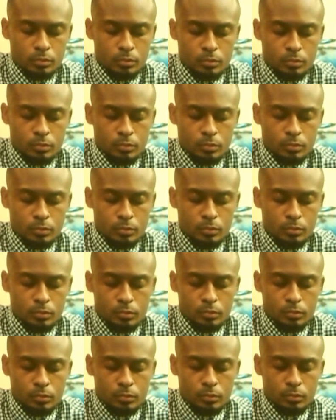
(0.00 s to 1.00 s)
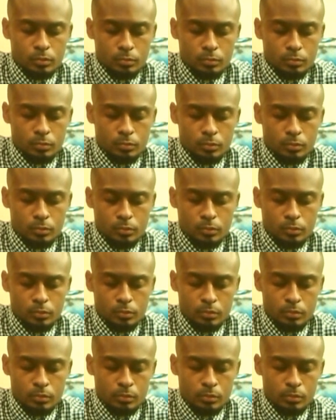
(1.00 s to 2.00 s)

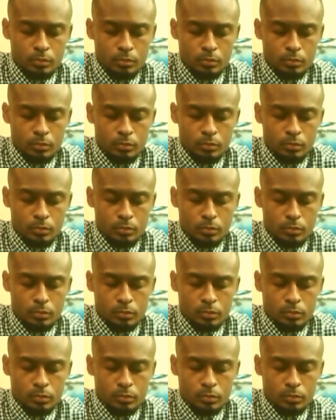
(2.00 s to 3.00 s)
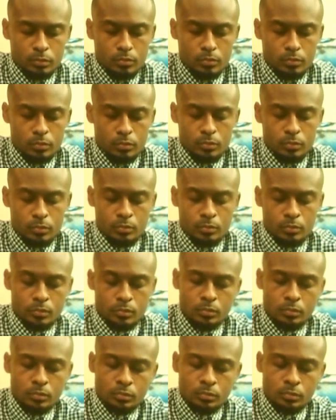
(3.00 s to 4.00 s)

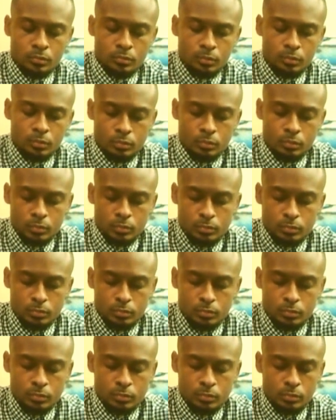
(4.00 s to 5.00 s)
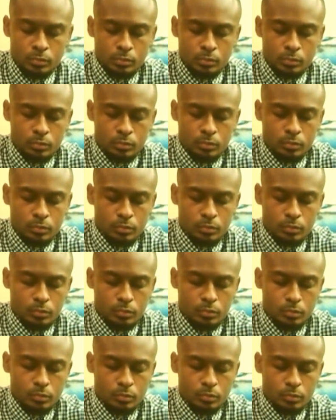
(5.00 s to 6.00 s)

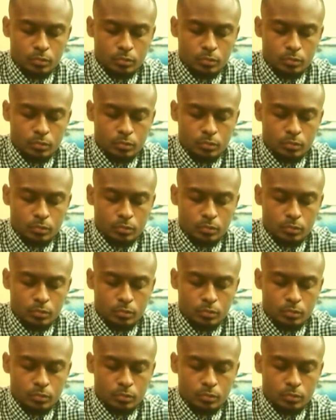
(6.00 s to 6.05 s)
(not speaking)